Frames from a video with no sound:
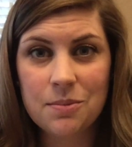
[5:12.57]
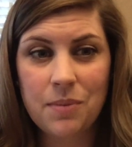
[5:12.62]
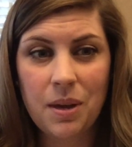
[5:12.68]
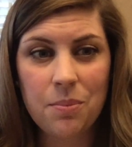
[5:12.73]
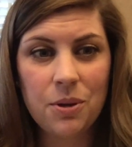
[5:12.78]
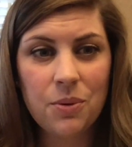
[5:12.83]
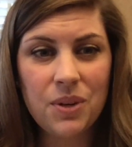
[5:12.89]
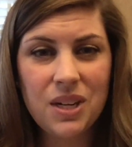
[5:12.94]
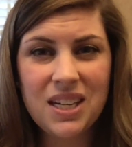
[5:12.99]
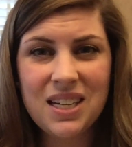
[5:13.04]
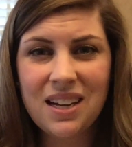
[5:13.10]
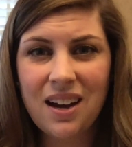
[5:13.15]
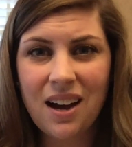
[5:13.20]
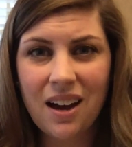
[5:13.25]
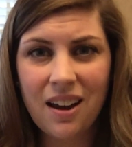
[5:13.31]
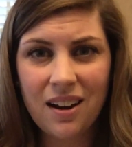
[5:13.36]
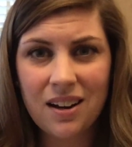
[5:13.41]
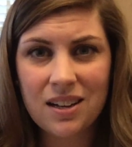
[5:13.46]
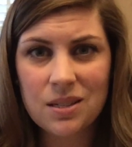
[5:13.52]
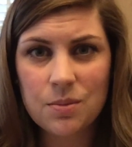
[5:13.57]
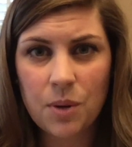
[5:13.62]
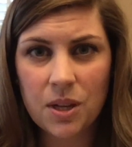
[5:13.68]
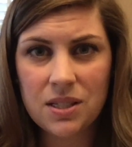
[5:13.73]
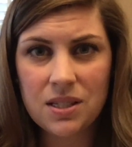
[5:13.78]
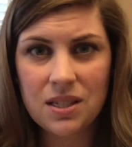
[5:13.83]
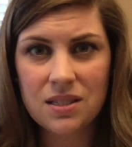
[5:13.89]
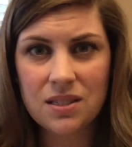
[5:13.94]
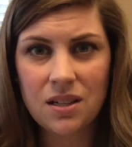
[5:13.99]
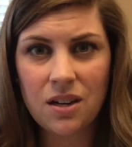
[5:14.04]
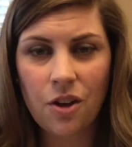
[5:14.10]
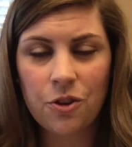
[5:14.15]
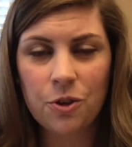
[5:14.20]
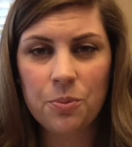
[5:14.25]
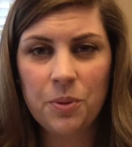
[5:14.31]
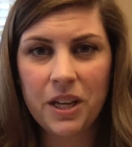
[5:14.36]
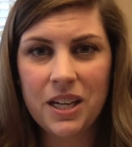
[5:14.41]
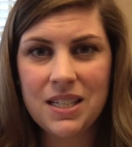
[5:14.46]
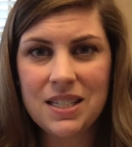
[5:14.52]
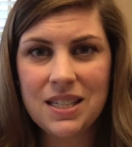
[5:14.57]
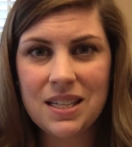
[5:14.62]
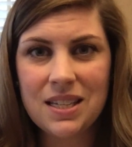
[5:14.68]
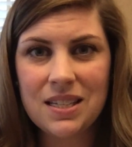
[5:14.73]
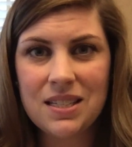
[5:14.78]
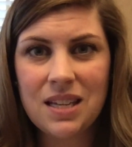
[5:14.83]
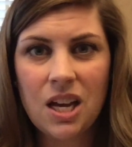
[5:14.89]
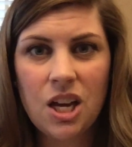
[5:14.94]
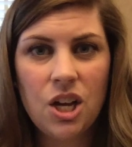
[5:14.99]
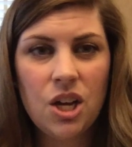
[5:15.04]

Maybe we need to cut expenses in other places.